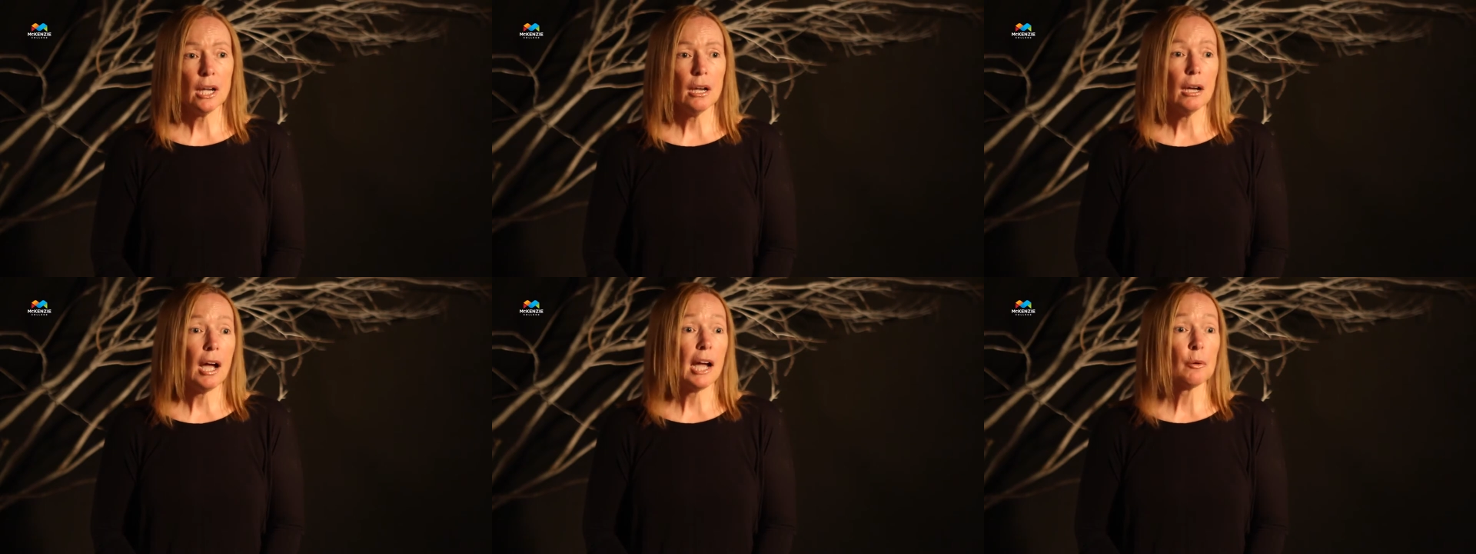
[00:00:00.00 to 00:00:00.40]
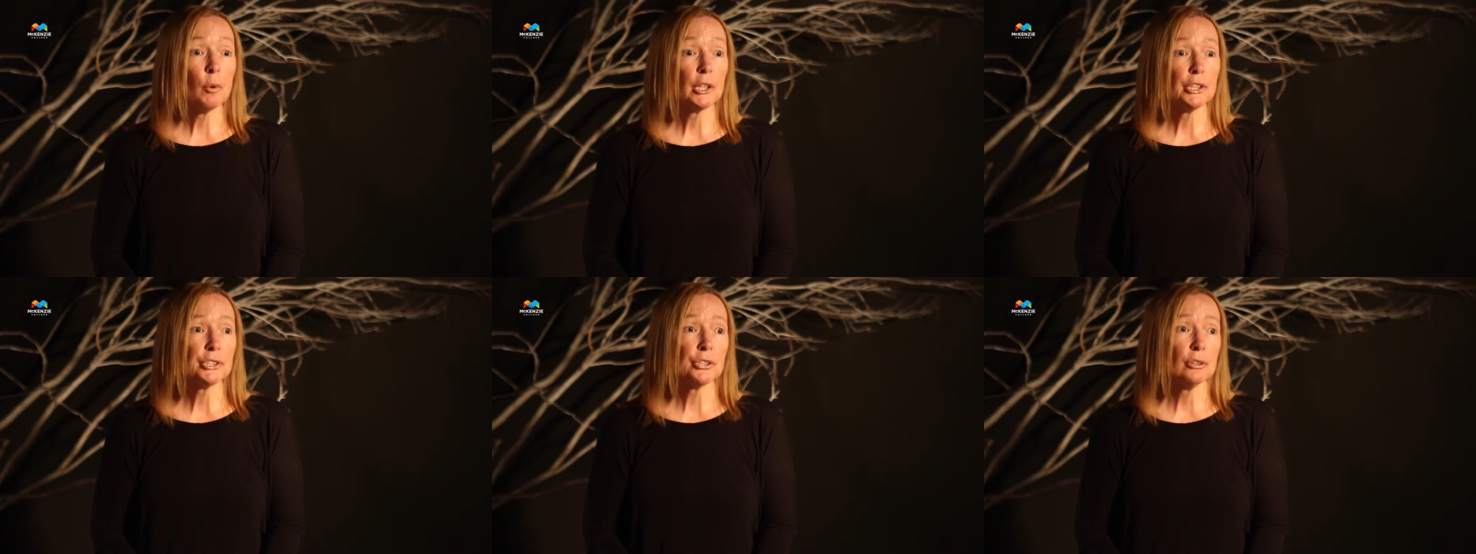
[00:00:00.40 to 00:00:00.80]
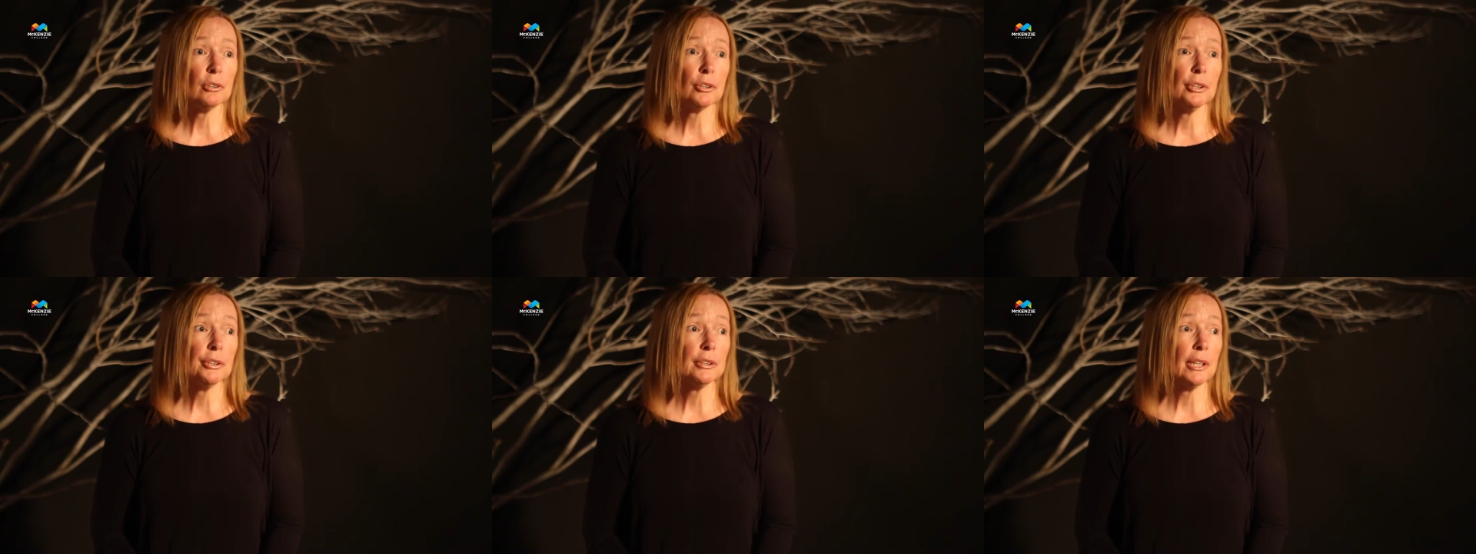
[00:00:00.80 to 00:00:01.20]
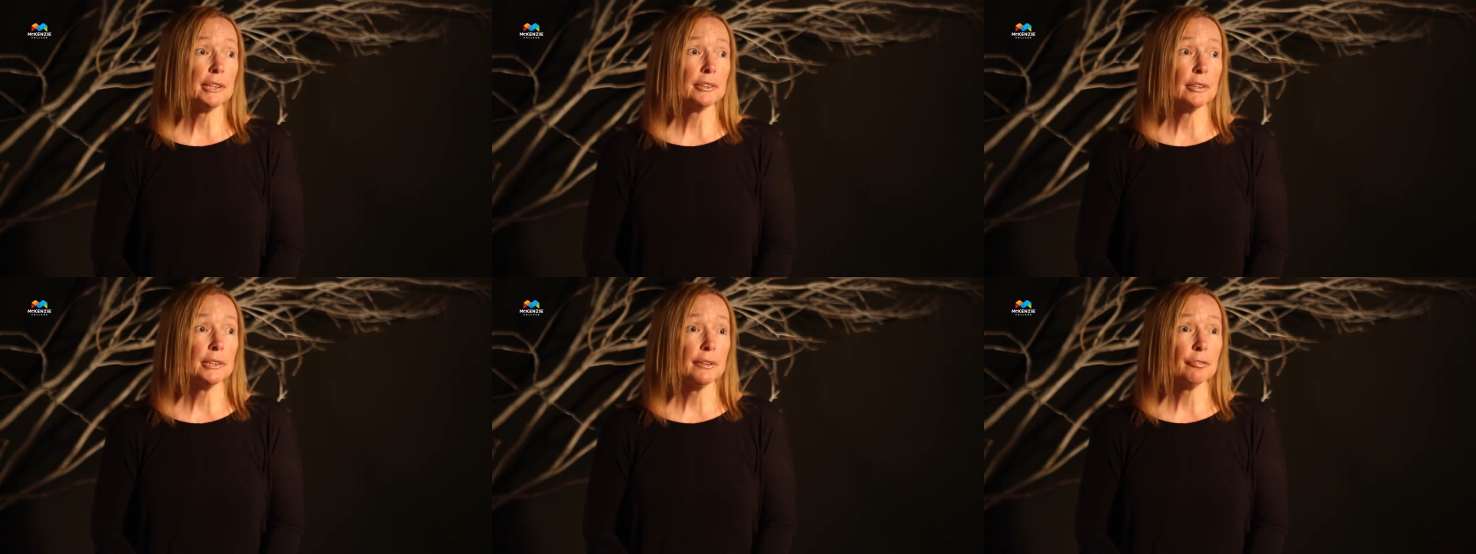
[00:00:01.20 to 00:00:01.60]
I wanted to learn
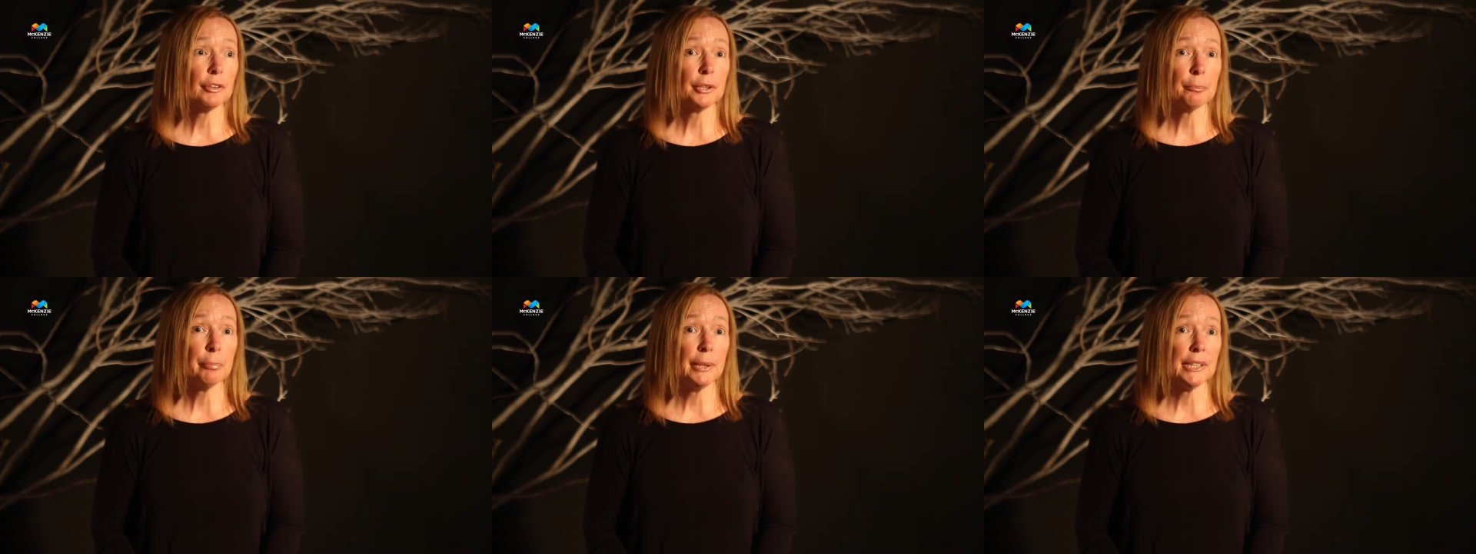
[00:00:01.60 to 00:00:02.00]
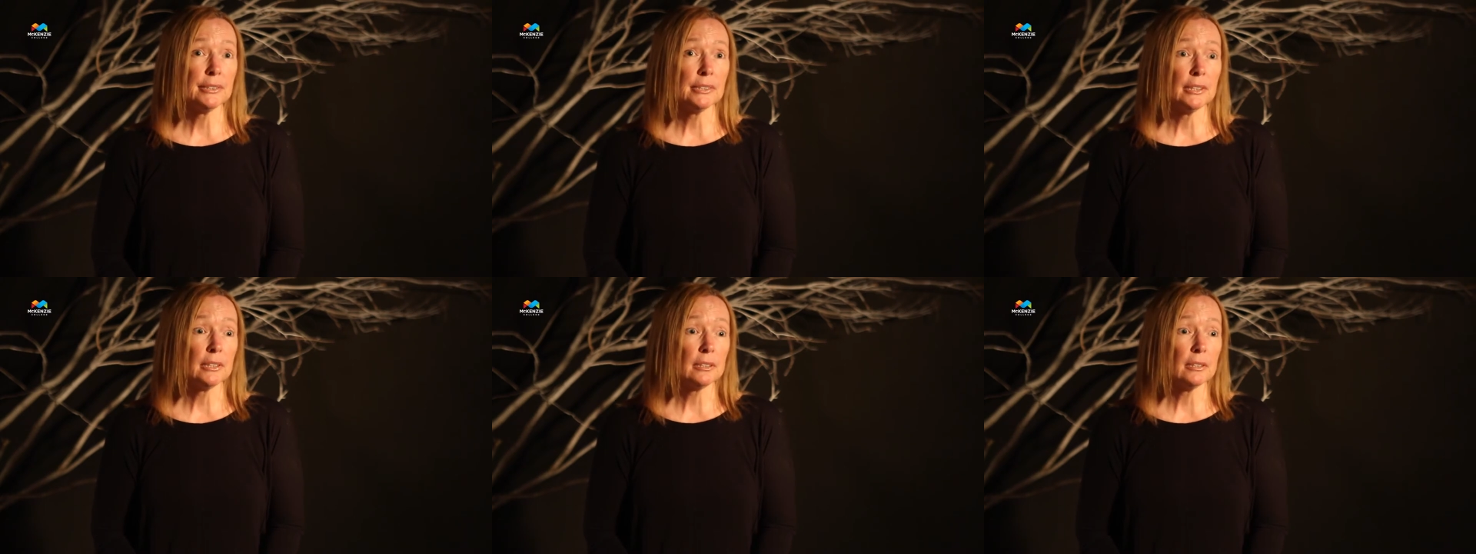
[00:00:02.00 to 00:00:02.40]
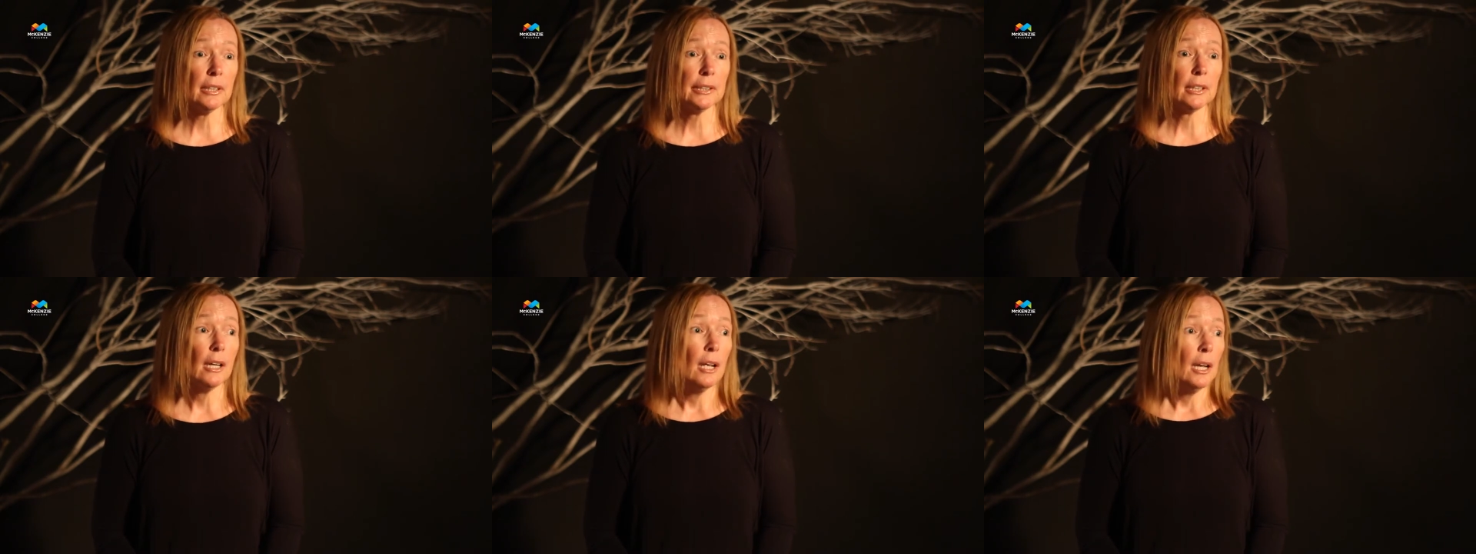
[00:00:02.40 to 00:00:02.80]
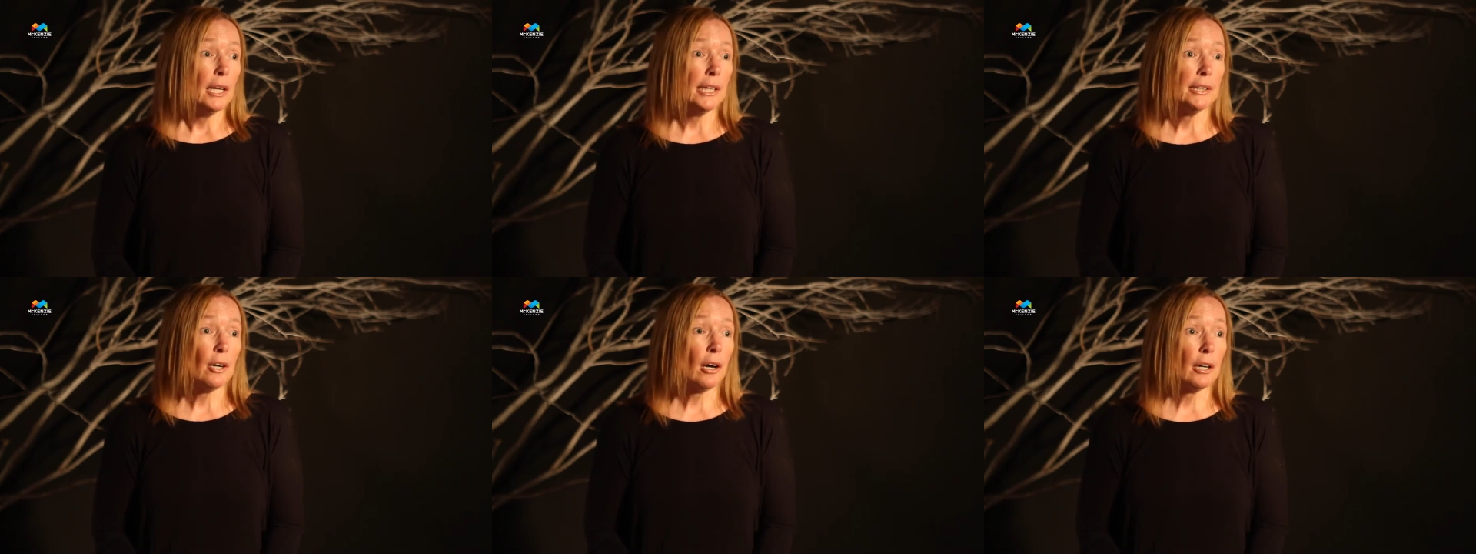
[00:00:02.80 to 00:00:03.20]
like the different basics like
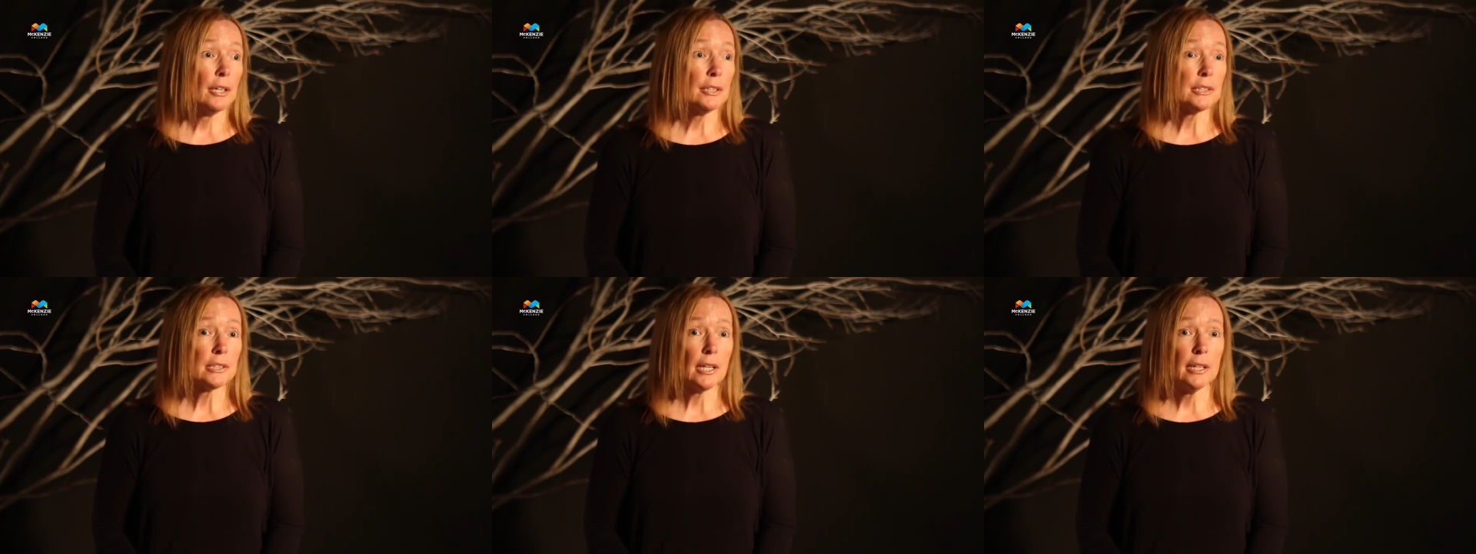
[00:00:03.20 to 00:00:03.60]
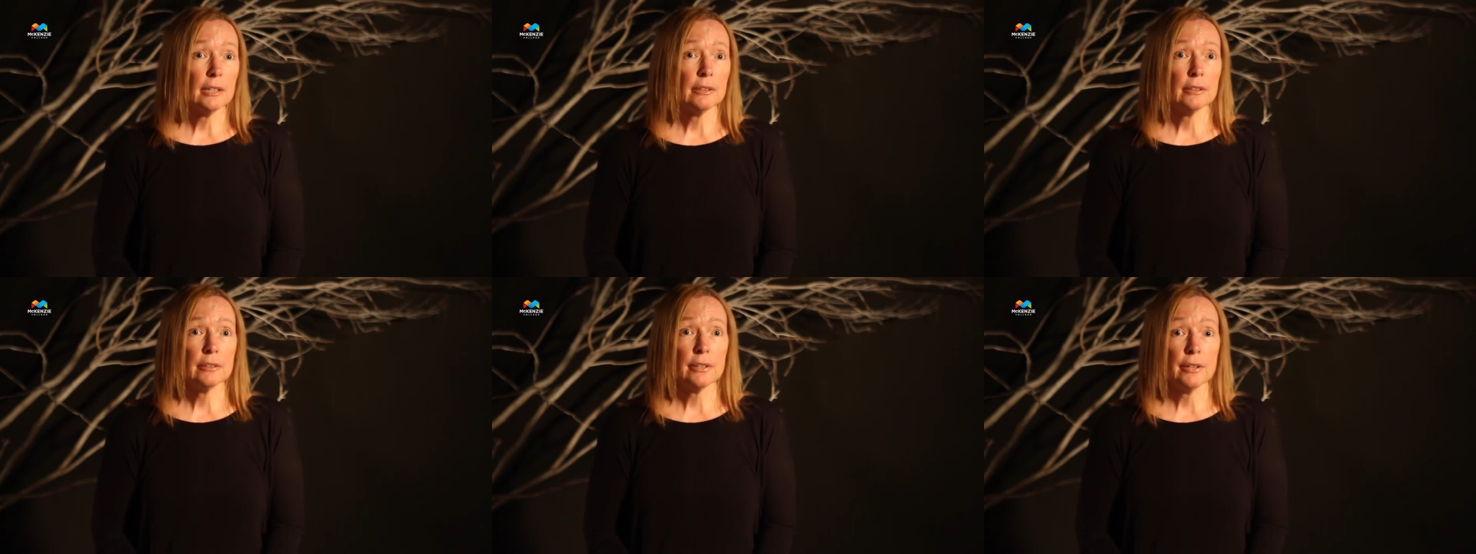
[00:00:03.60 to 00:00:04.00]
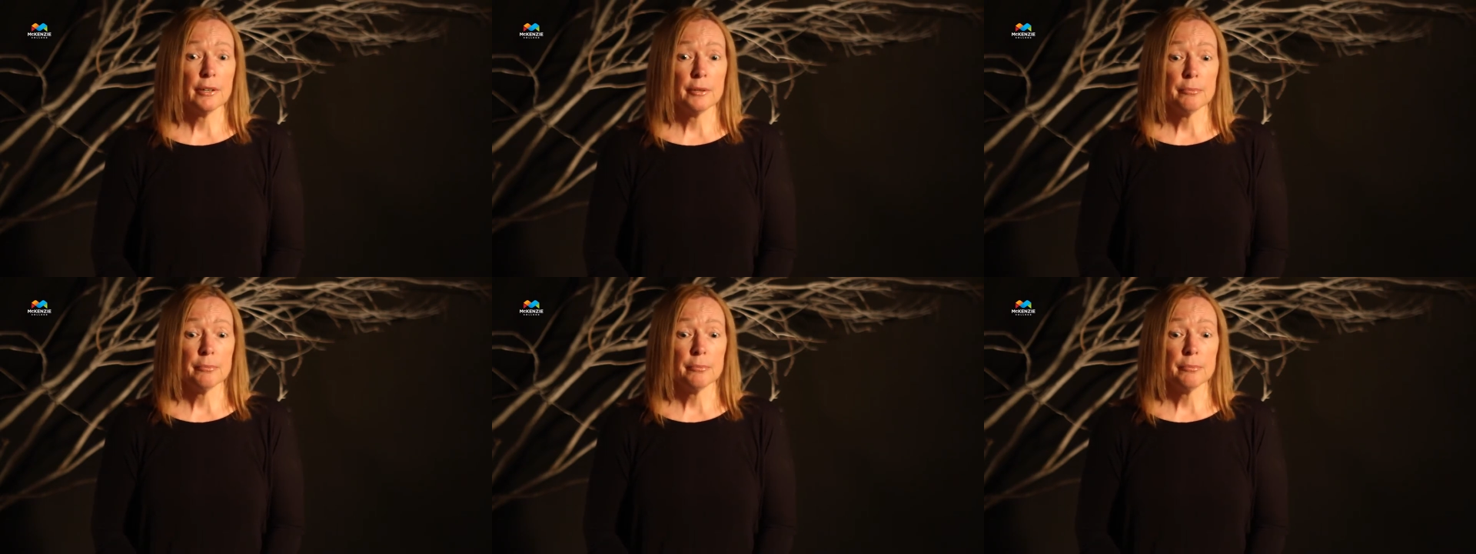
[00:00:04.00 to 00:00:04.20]
in arts and